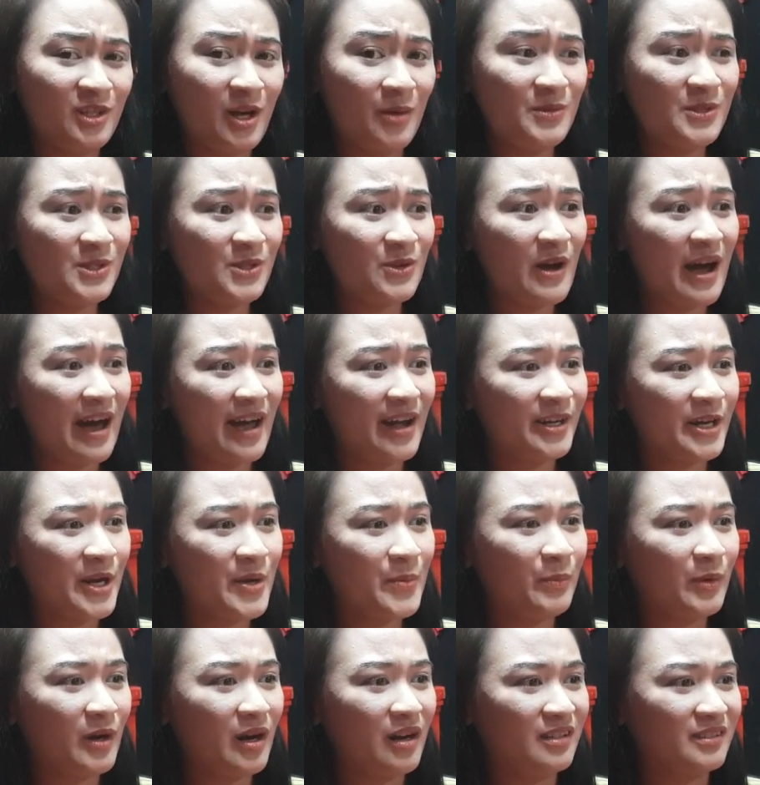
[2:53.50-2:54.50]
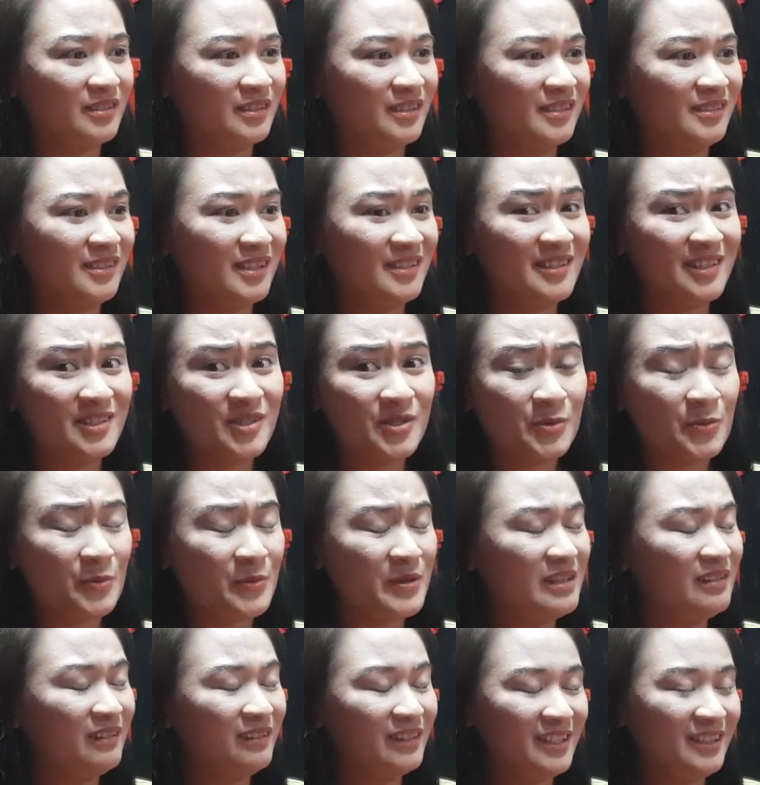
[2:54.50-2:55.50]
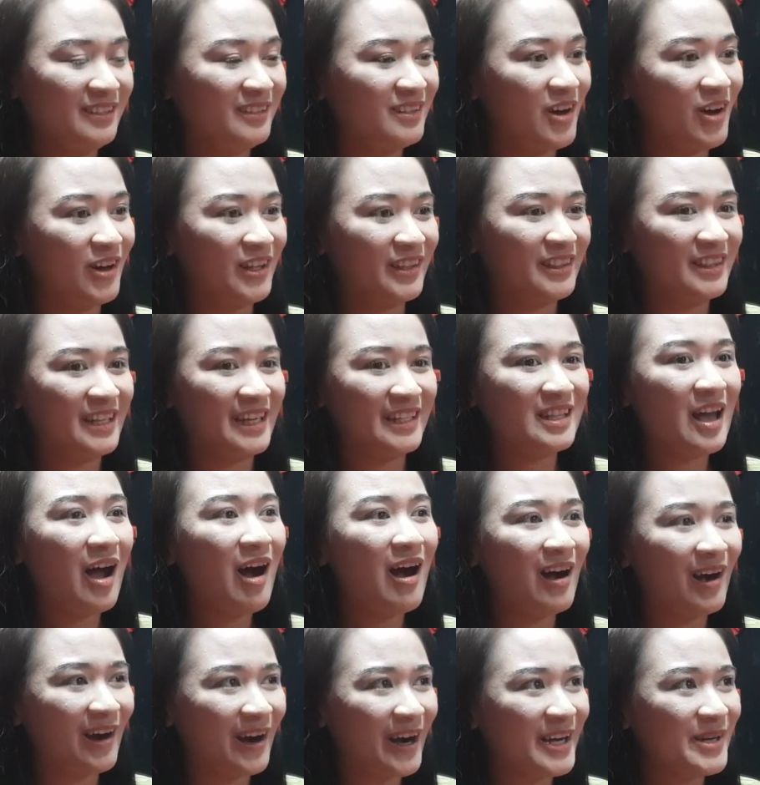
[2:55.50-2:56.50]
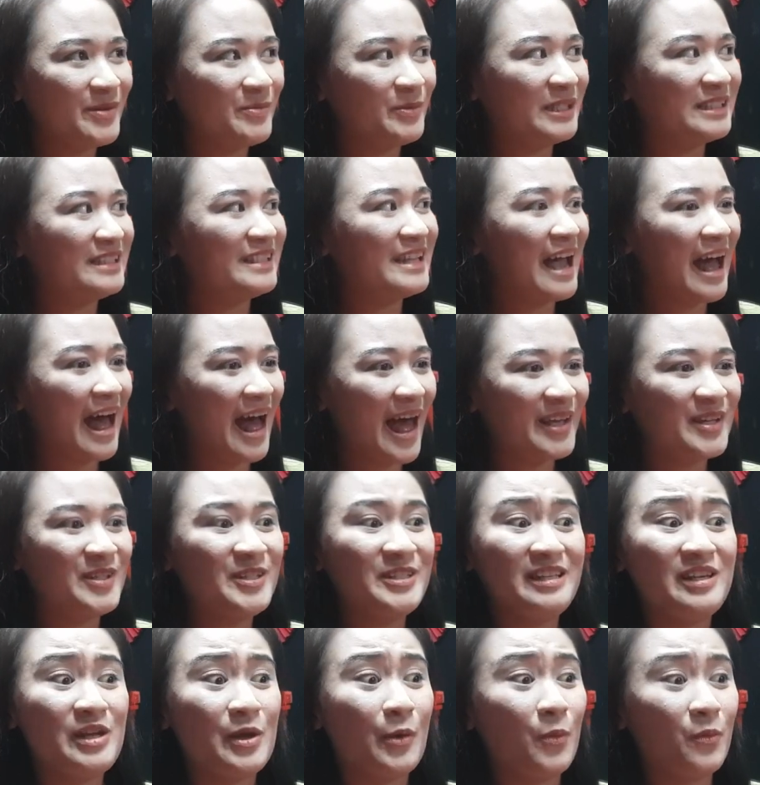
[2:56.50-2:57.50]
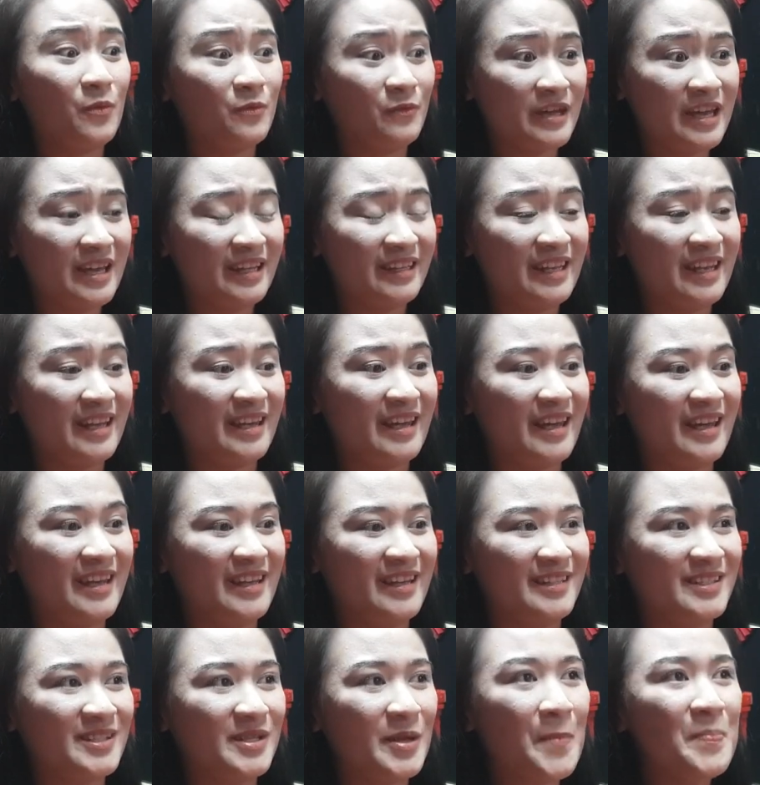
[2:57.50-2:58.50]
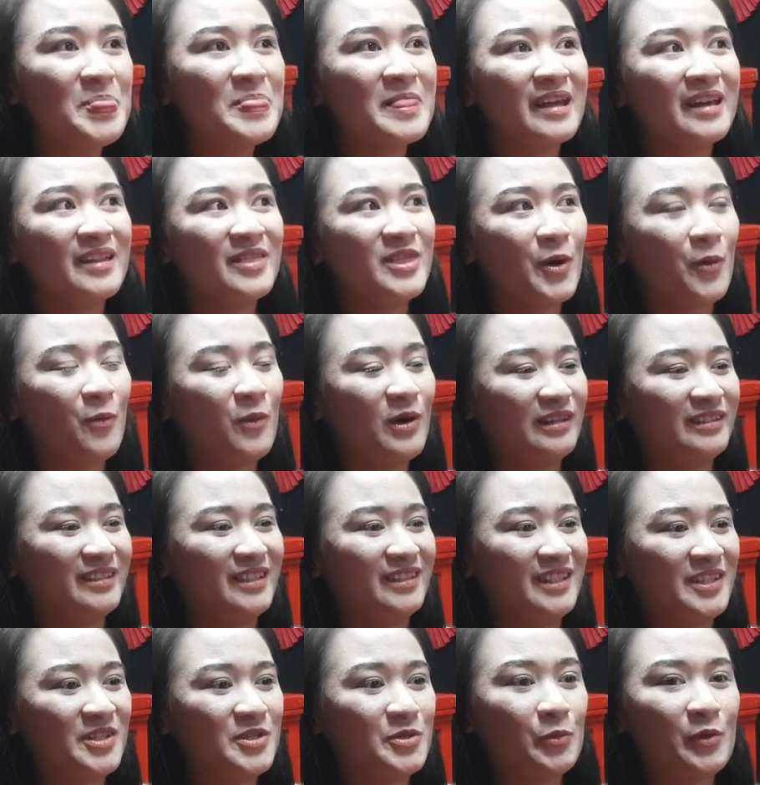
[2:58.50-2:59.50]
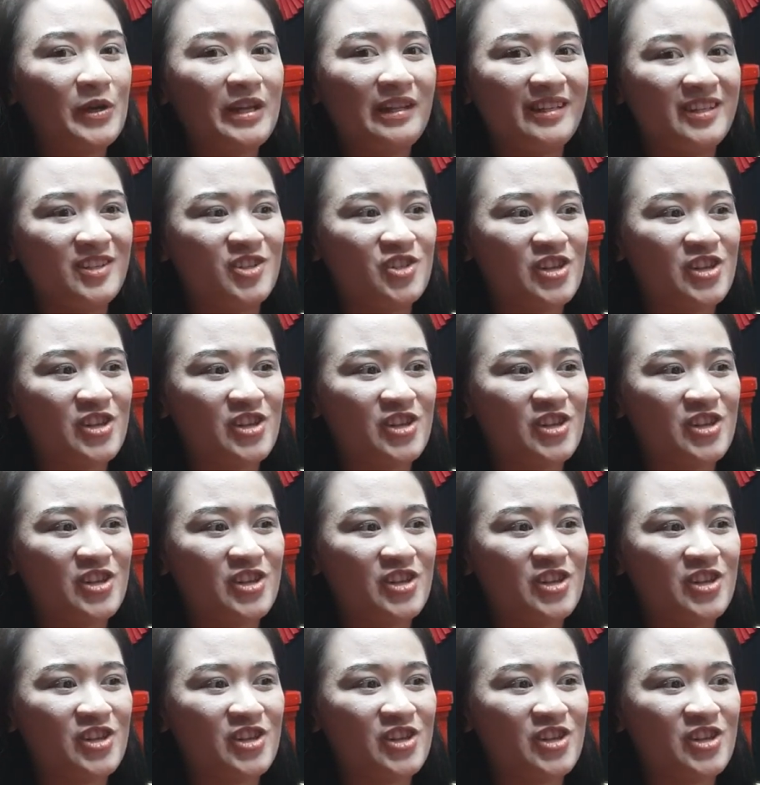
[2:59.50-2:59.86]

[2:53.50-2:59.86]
When it comes to hiring process, it is really not that hard, but the agony of waiting is the one that is really